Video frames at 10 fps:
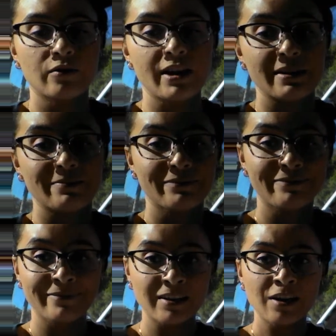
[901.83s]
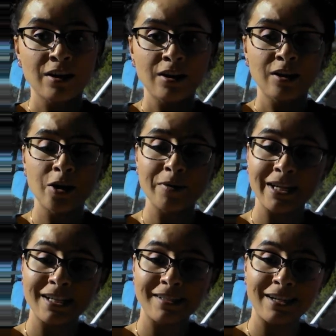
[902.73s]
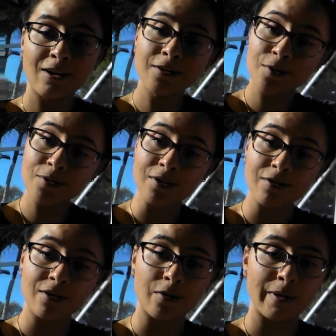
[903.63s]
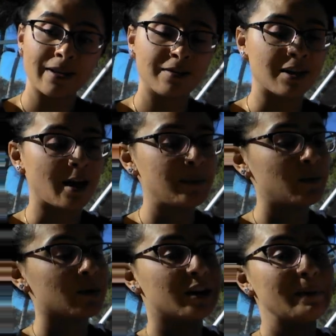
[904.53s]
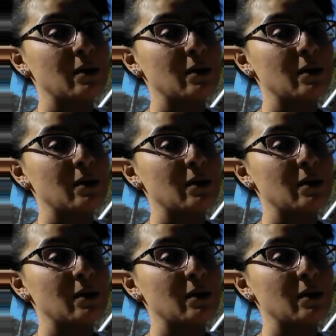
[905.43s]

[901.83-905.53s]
right. Lowercase d also starts all the way at the top, and we're going to make